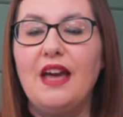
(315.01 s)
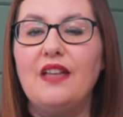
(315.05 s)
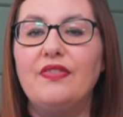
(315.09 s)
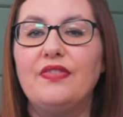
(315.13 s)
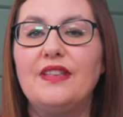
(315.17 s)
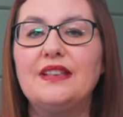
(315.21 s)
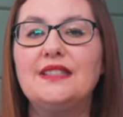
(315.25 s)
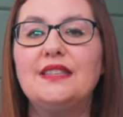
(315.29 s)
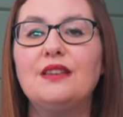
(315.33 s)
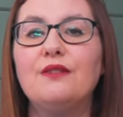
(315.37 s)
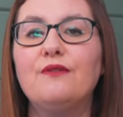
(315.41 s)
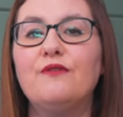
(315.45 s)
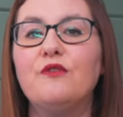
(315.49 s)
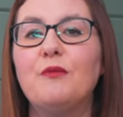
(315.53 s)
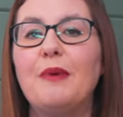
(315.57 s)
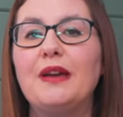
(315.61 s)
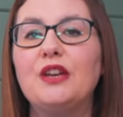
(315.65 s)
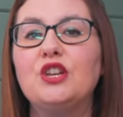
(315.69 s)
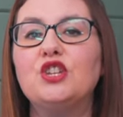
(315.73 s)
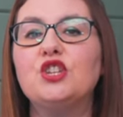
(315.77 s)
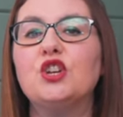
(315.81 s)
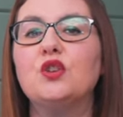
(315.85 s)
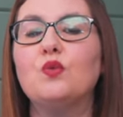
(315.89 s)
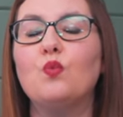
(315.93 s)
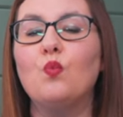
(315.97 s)
this
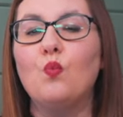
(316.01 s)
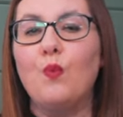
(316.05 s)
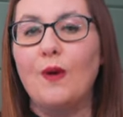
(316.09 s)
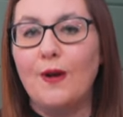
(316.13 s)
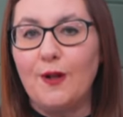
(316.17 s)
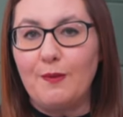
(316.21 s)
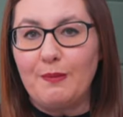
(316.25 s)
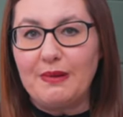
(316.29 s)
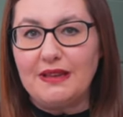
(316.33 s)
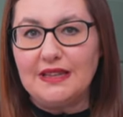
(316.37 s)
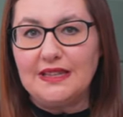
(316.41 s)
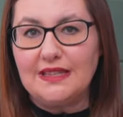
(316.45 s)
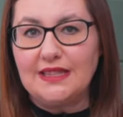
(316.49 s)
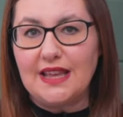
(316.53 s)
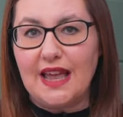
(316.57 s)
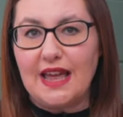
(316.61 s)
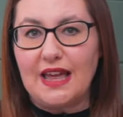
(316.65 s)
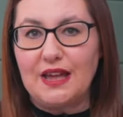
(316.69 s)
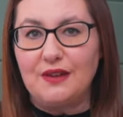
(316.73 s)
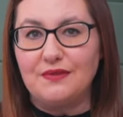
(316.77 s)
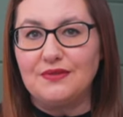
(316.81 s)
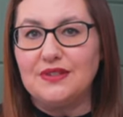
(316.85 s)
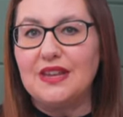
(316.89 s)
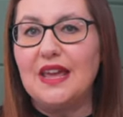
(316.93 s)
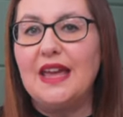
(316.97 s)
information will be
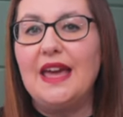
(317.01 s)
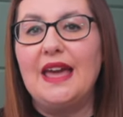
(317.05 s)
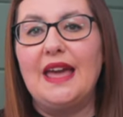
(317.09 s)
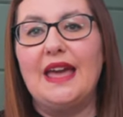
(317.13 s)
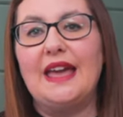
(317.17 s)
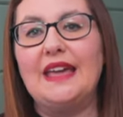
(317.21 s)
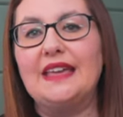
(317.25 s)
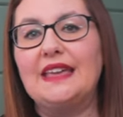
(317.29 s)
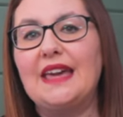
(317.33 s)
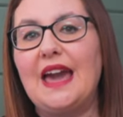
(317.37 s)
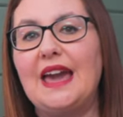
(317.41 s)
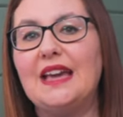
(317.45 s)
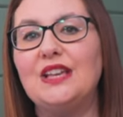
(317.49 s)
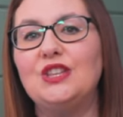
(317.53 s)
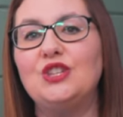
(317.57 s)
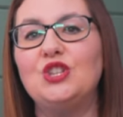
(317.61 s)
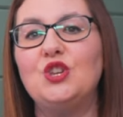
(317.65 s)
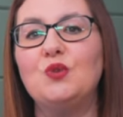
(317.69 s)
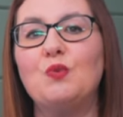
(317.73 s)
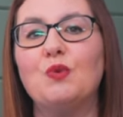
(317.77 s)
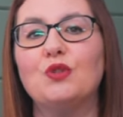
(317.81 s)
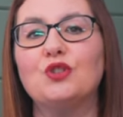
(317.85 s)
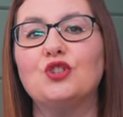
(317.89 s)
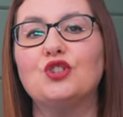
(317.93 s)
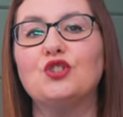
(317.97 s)
saved in case you
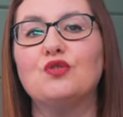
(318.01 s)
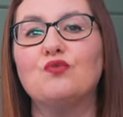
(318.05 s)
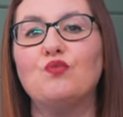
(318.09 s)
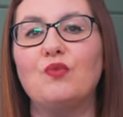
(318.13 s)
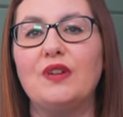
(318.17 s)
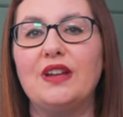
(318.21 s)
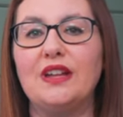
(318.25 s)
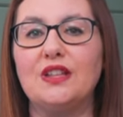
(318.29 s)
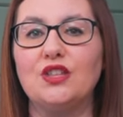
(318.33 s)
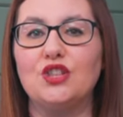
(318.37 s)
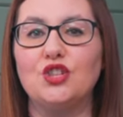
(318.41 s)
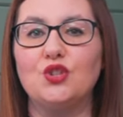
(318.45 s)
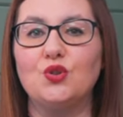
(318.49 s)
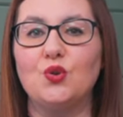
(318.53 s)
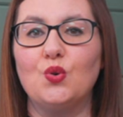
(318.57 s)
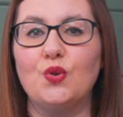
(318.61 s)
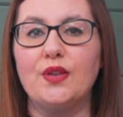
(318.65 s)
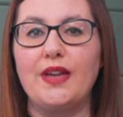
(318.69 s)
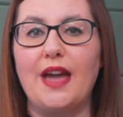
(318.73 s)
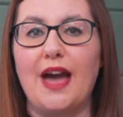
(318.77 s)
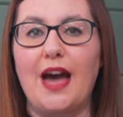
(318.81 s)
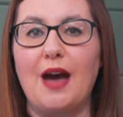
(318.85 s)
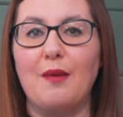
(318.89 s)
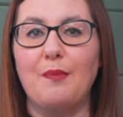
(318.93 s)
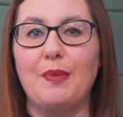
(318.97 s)
want to reinstall the
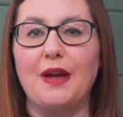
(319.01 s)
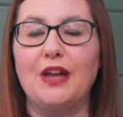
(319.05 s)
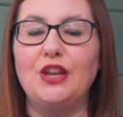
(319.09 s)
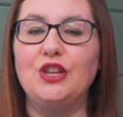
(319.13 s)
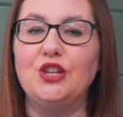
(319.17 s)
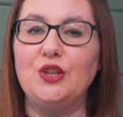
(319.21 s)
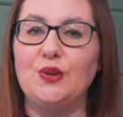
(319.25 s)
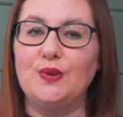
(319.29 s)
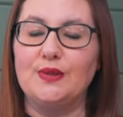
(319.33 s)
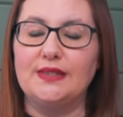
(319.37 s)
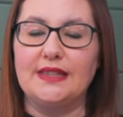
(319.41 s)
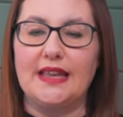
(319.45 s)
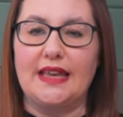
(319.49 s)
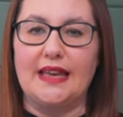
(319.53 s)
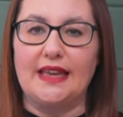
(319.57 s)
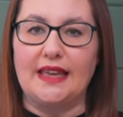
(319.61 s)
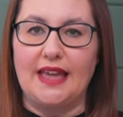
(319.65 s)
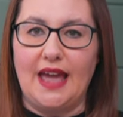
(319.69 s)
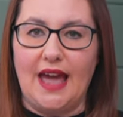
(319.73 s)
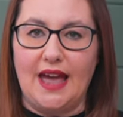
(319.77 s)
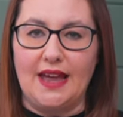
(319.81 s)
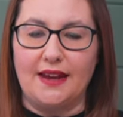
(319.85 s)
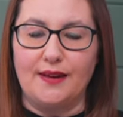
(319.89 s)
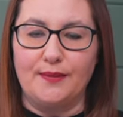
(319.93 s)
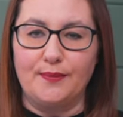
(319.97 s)
app and use it
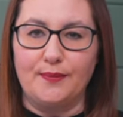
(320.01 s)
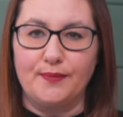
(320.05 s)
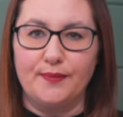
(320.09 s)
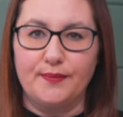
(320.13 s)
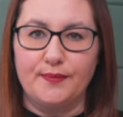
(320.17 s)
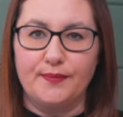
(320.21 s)
again.